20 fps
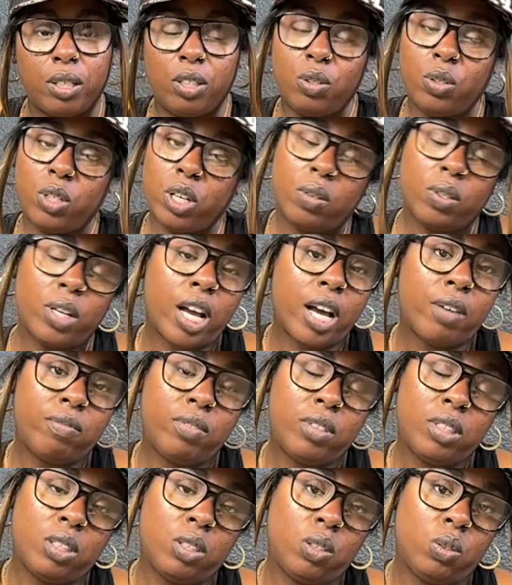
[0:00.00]
You don't
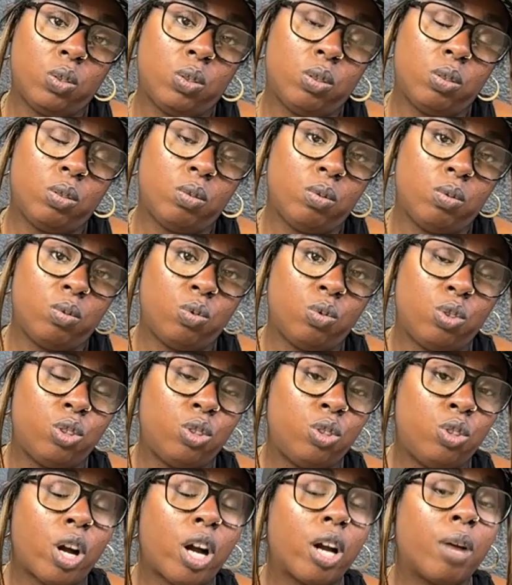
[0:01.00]
have to
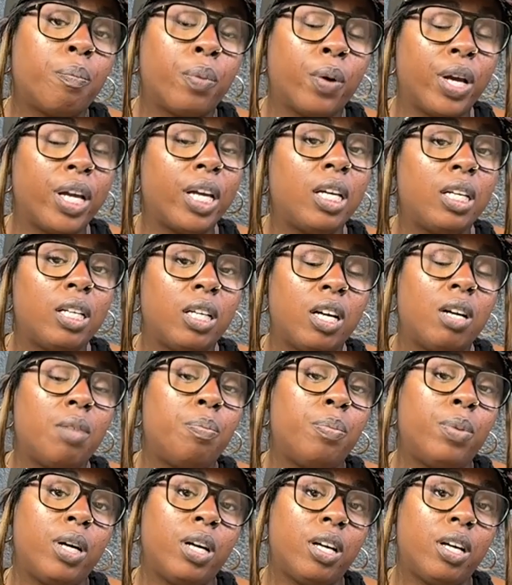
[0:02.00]
start bringing up